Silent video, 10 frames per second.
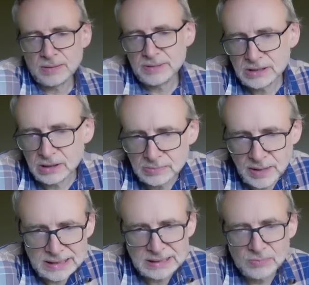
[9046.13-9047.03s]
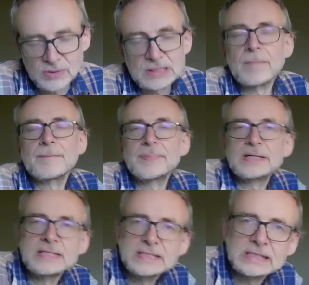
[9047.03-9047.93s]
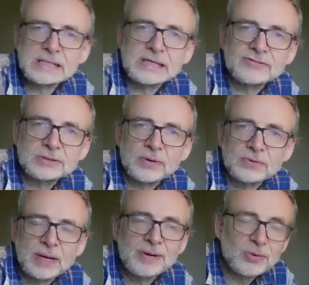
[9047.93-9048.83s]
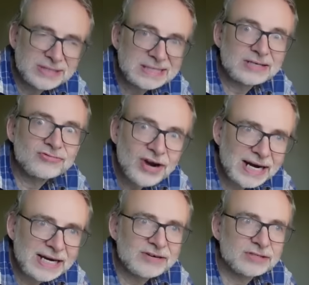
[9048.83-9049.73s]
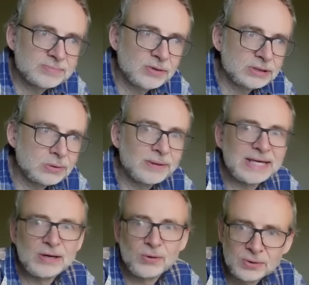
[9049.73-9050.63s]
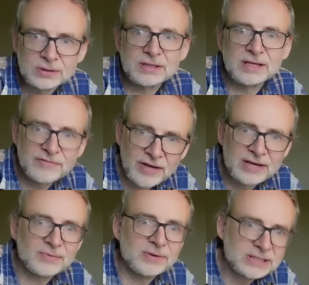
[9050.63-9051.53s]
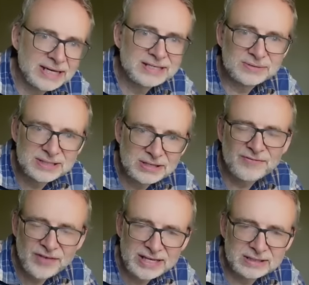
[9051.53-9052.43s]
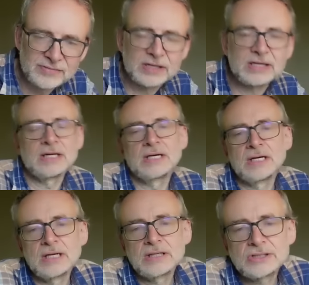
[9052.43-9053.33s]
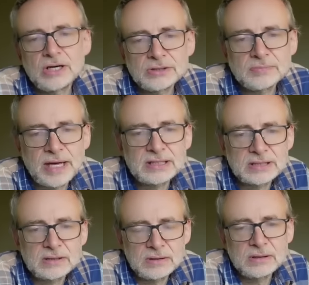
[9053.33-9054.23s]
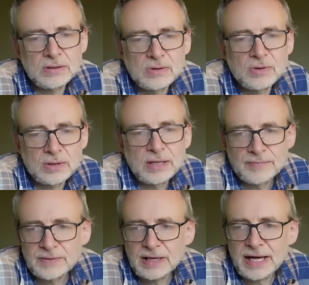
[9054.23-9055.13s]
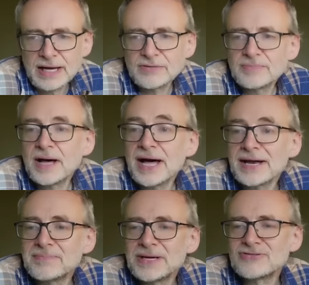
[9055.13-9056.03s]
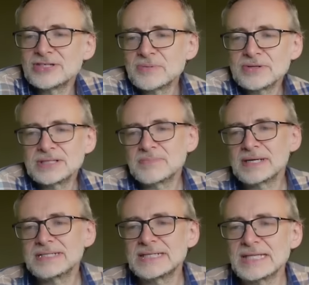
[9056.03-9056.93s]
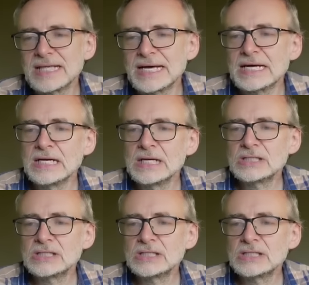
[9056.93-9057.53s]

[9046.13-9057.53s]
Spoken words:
I mean, Charles Manson wasn't personally wasn't directly responsible, but he ordered the event which led to it. So effectively, Charles Manson had a big responsibility there.